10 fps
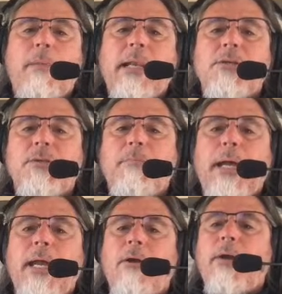Managed to
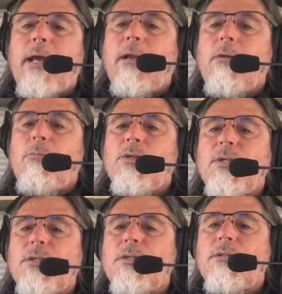bang around on
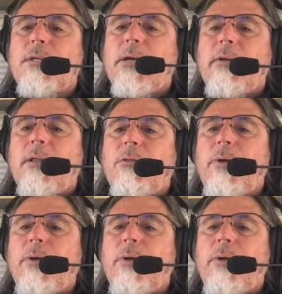resistance there at the